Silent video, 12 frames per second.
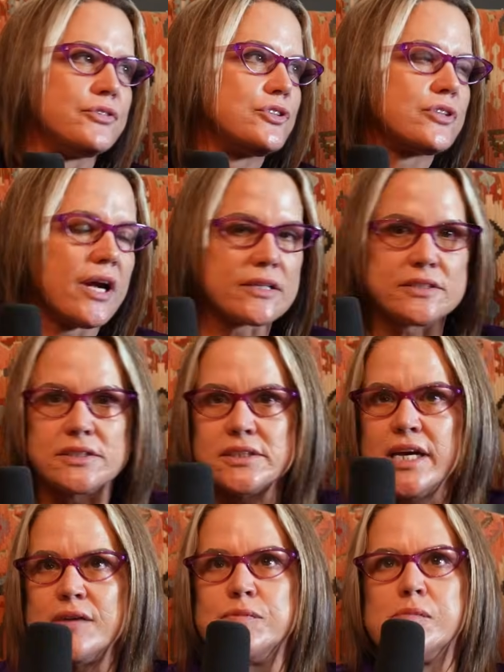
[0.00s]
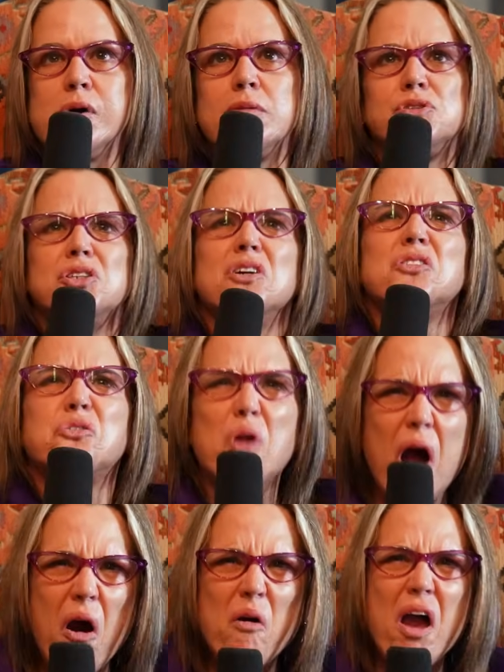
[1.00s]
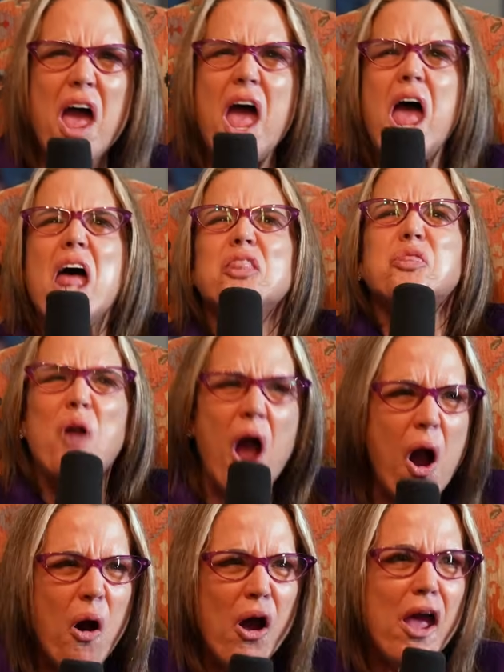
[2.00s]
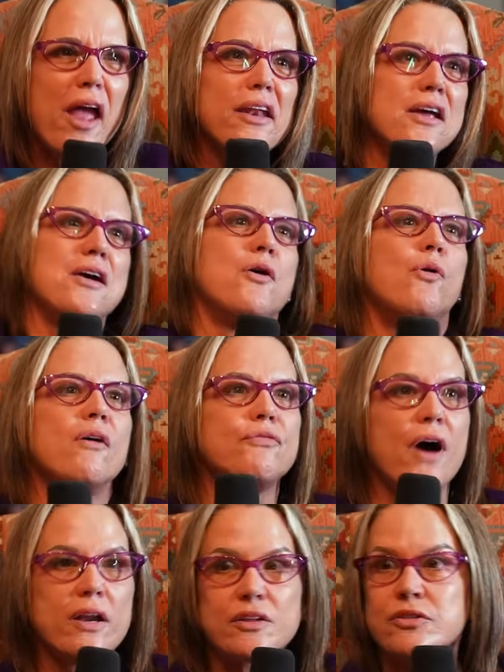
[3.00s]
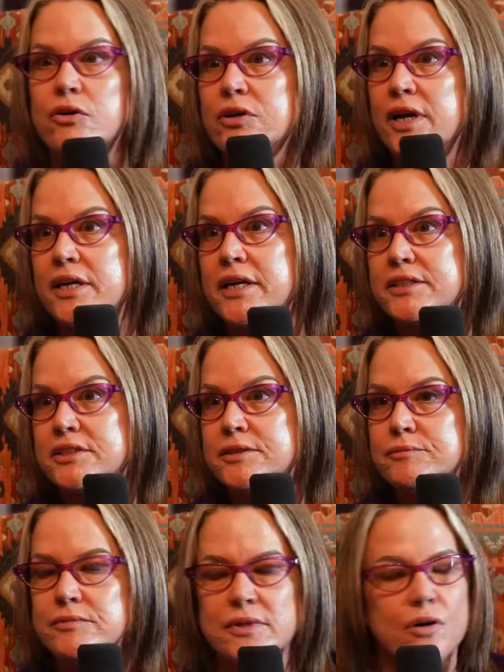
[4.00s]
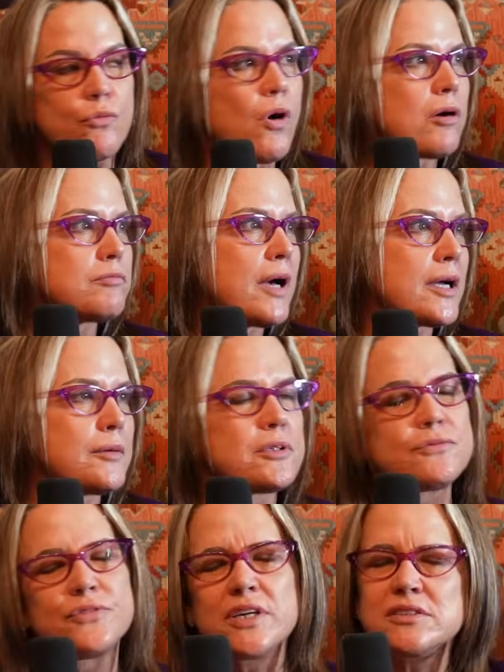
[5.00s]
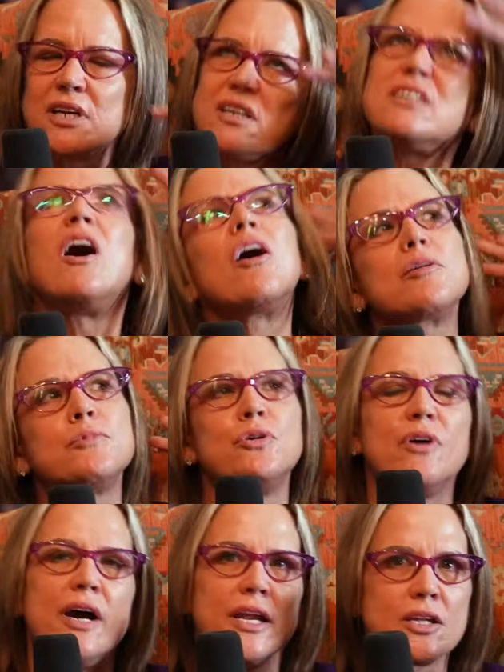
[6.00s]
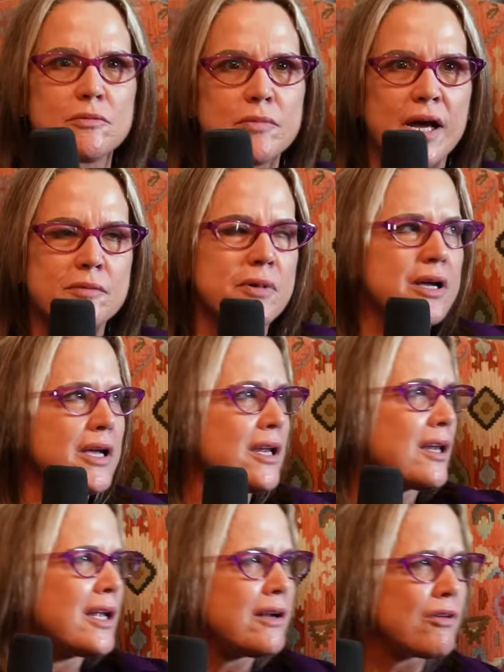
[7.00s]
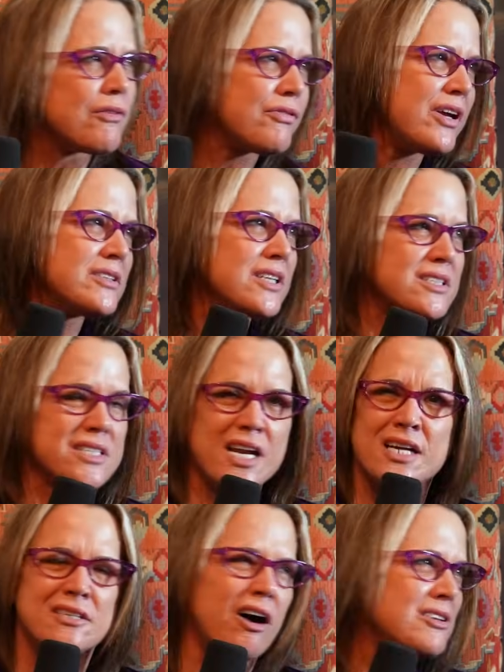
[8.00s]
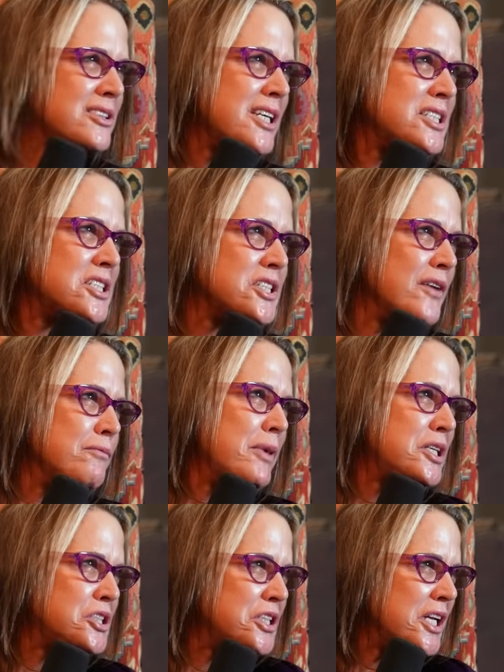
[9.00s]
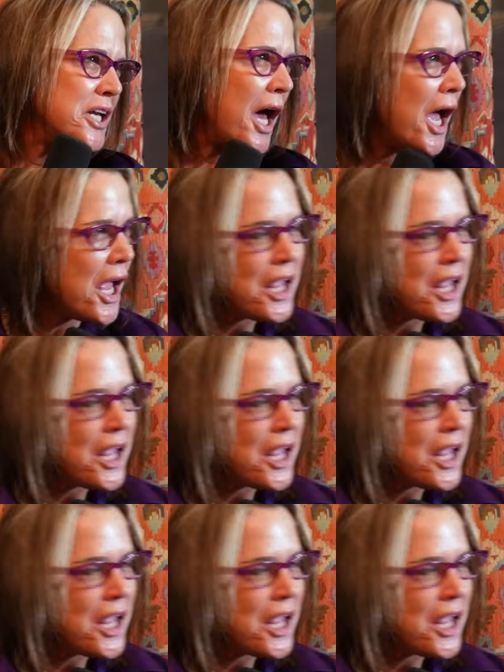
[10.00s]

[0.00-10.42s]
My mom was yelling, "Throw it, throw it." Well, I finally throw it, and I catch him. And I walk back up the fence, and I cocked my old hat on the back of my head and lean on the fence. I said, "I caught that sumbitch, didn't I?"